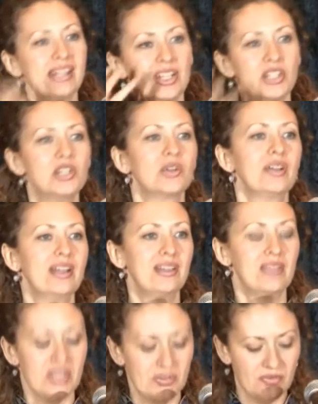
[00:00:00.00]
during
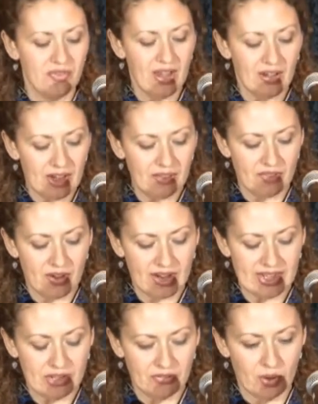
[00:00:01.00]
this very, very
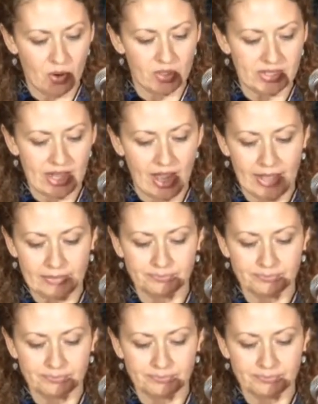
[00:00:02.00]
difficult time.